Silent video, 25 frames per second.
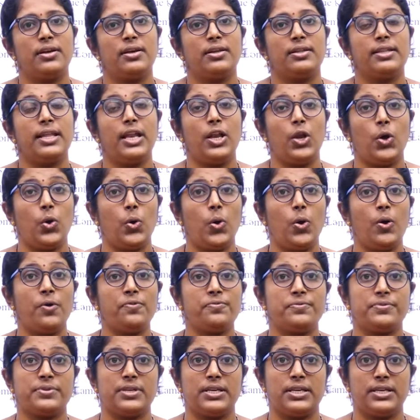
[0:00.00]
The law
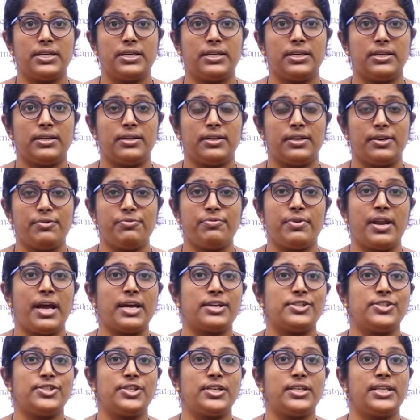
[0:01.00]
of uh,
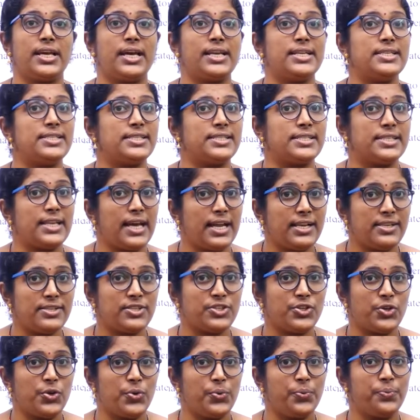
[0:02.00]
refraction that is
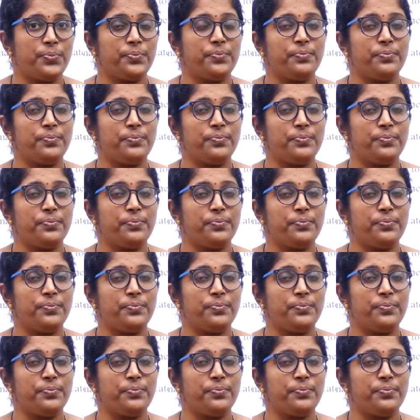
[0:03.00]
Snell's law.